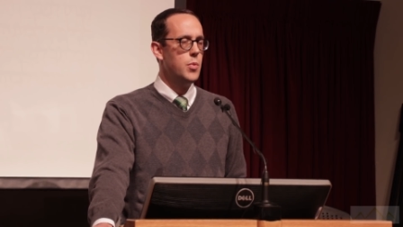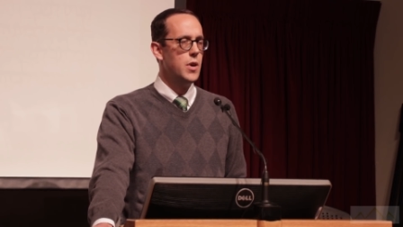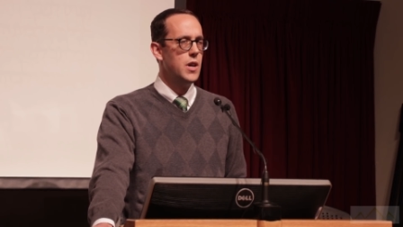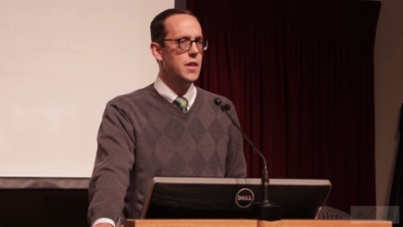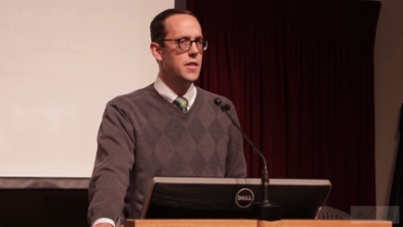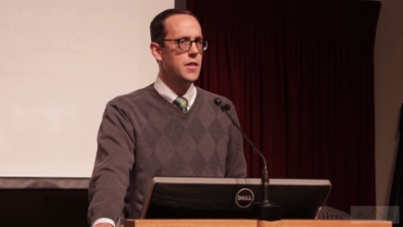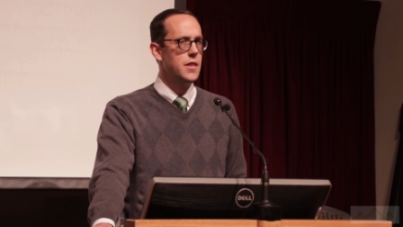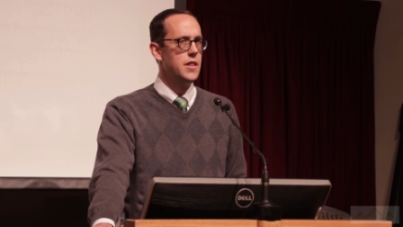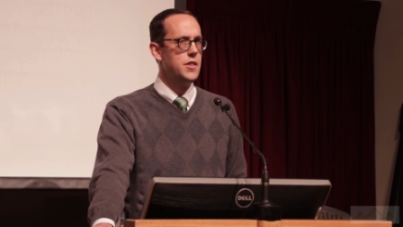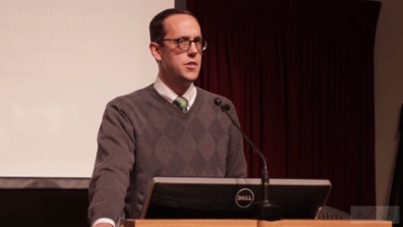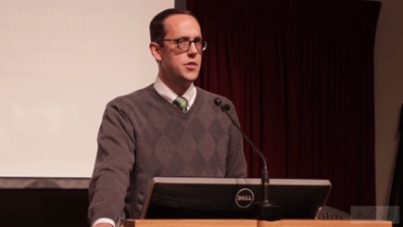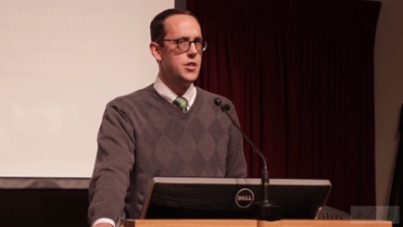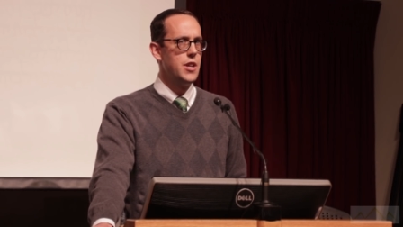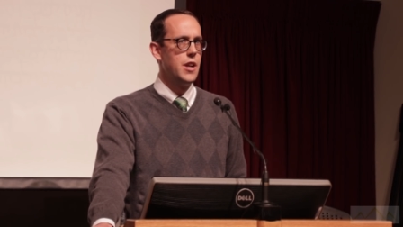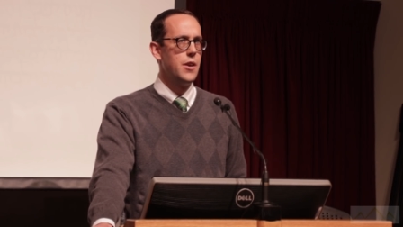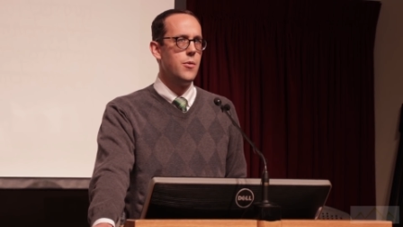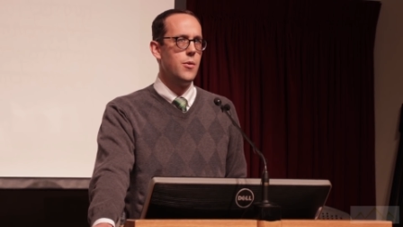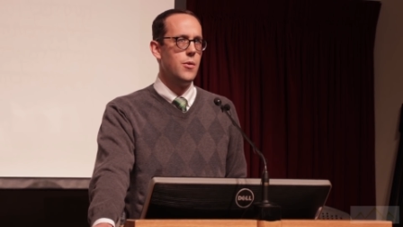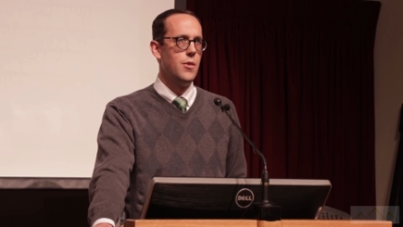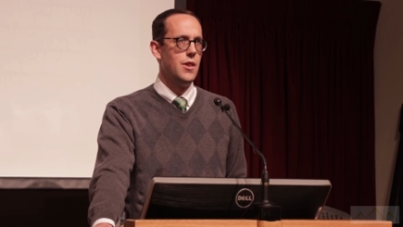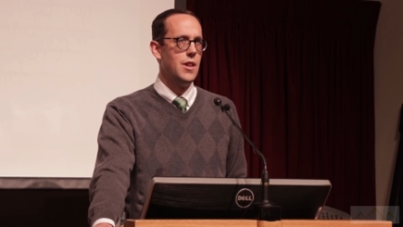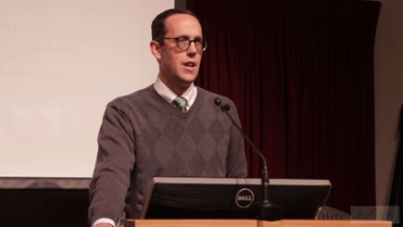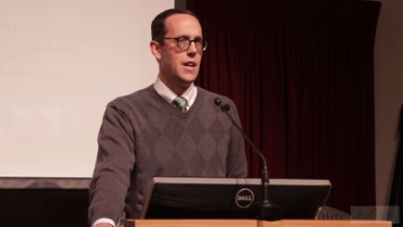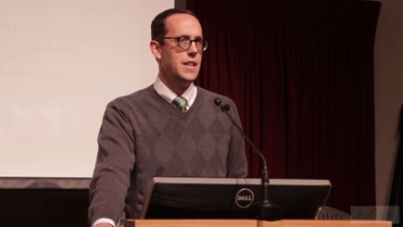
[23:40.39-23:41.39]
But the
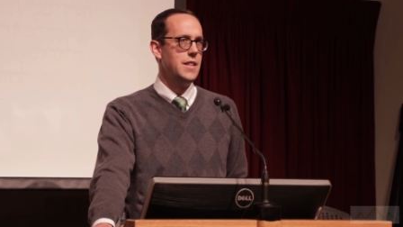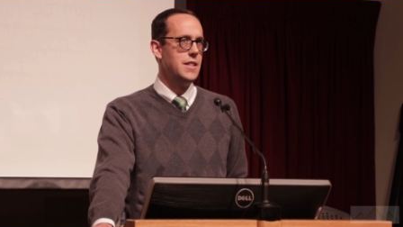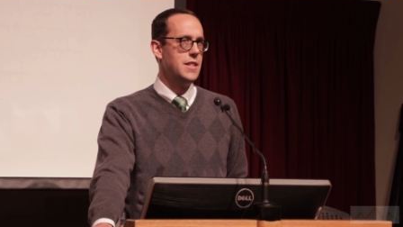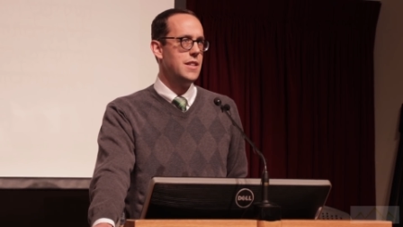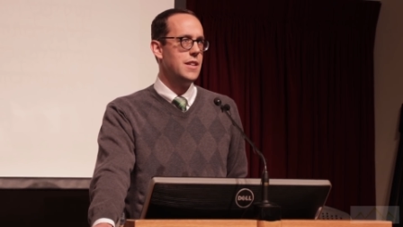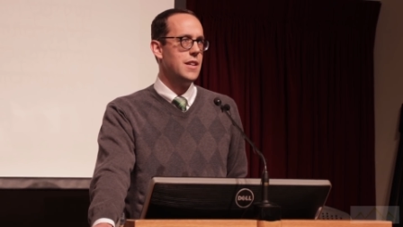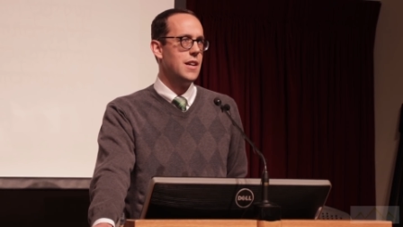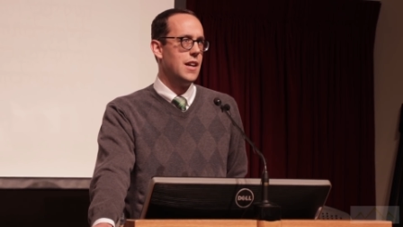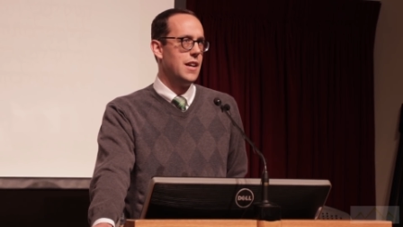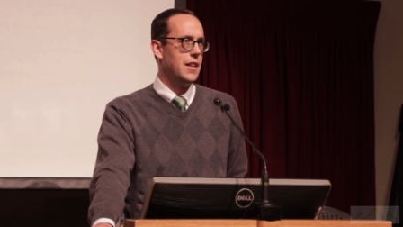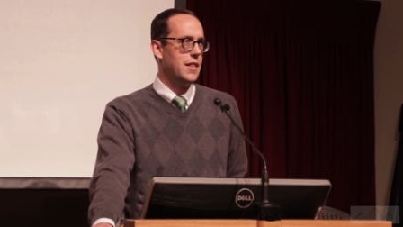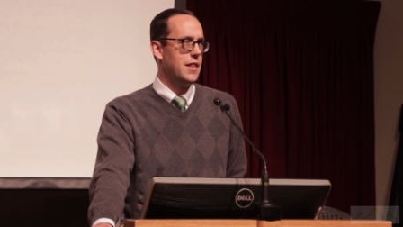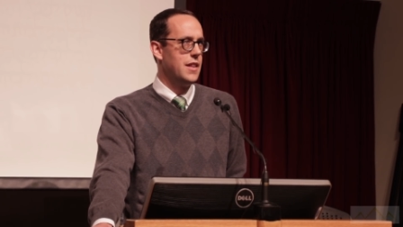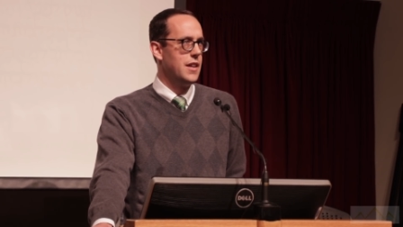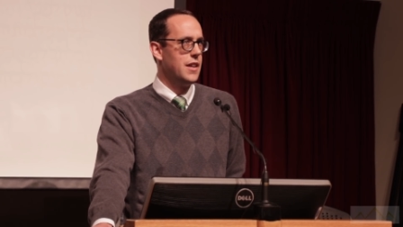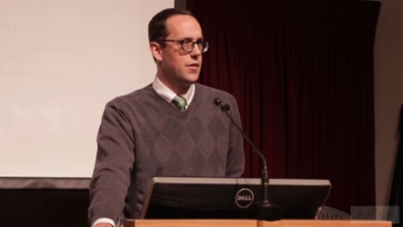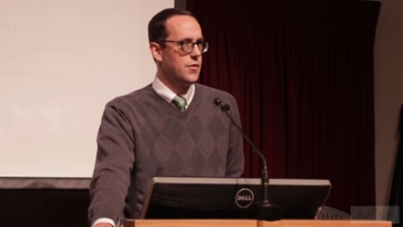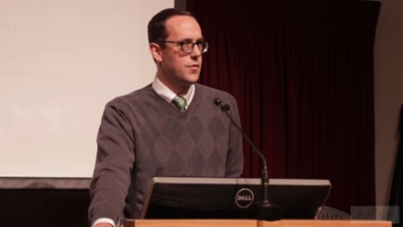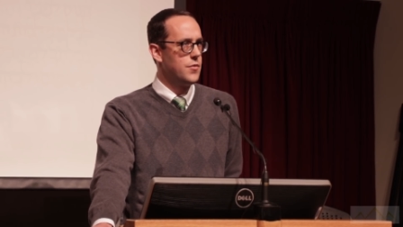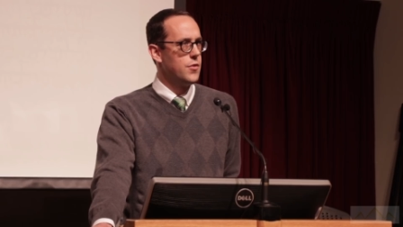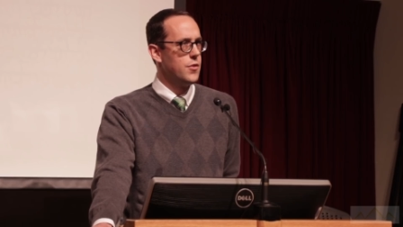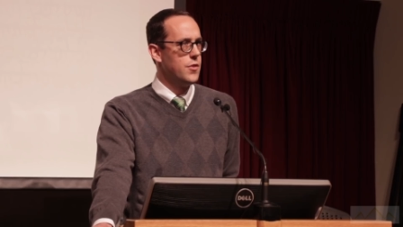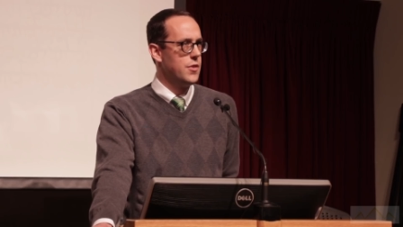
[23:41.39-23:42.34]
general idea, I think,